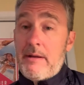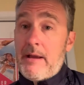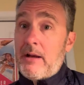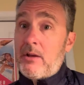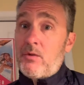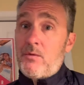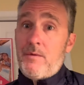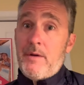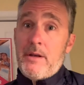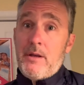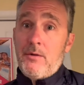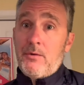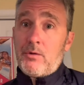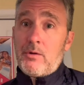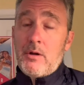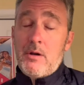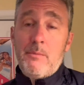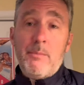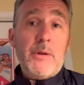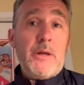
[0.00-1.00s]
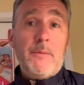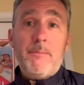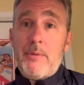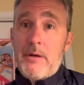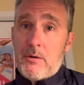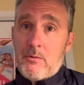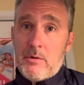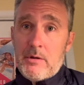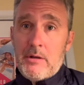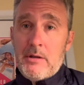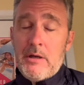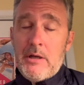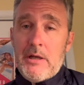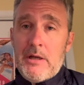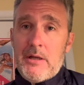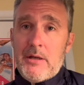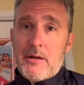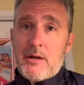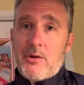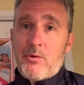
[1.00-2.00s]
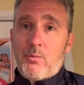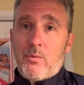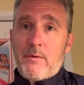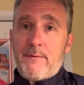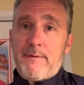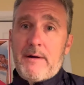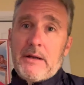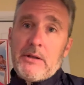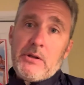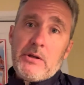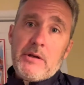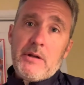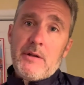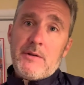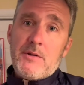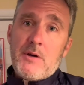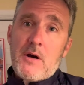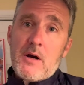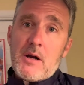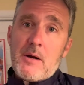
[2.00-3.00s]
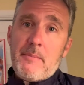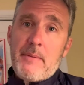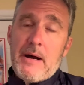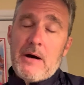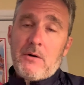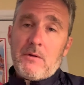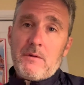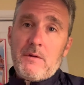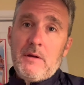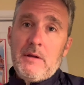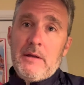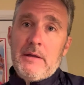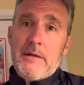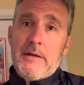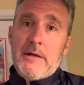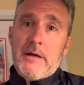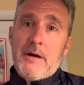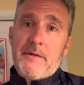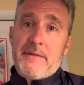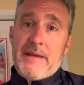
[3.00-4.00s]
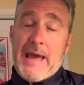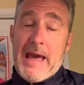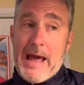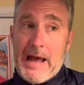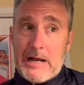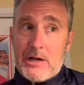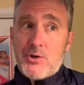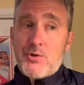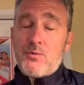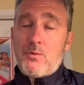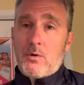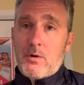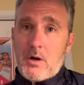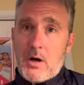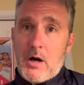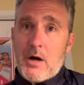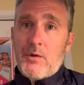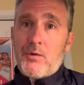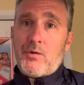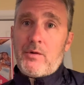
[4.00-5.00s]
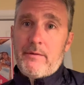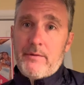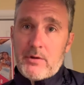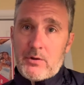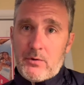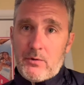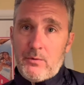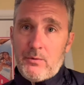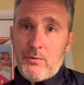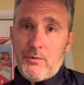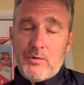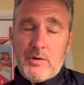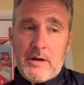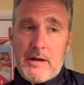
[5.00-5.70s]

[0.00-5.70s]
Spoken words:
Next video is going to be a big one, because we're finally going to talk about the actual cost of a cruise.